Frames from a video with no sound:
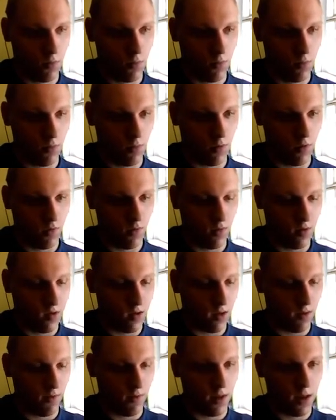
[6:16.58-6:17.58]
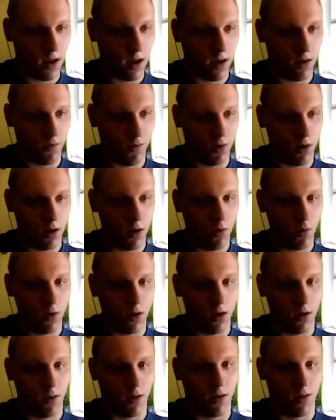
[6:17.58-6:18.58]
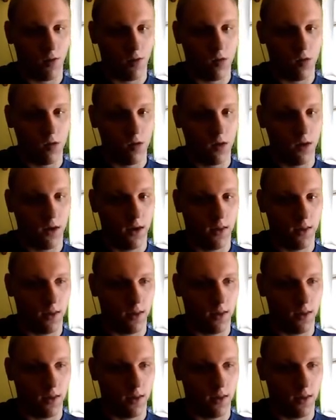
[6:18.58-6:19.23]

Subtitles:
once we save that and reload it, you can see